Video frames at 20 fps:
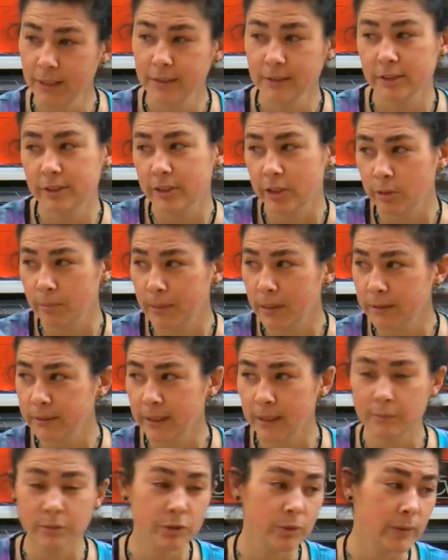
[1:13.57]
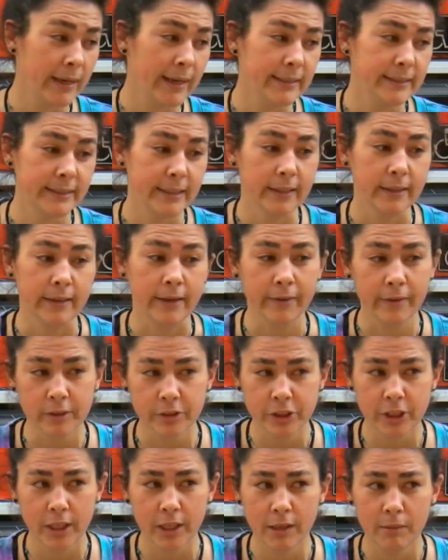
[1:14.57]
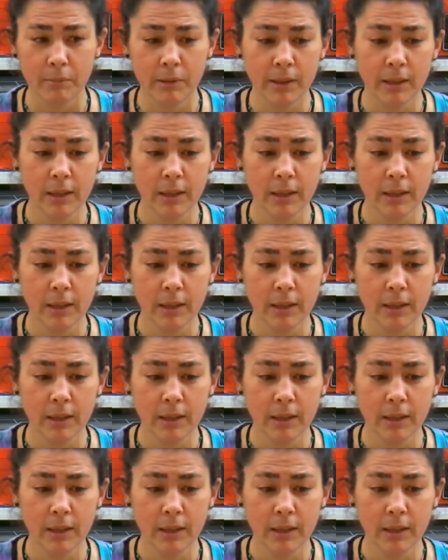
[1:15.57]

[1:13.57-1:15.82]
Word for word: Still part-time, so I had to get another job.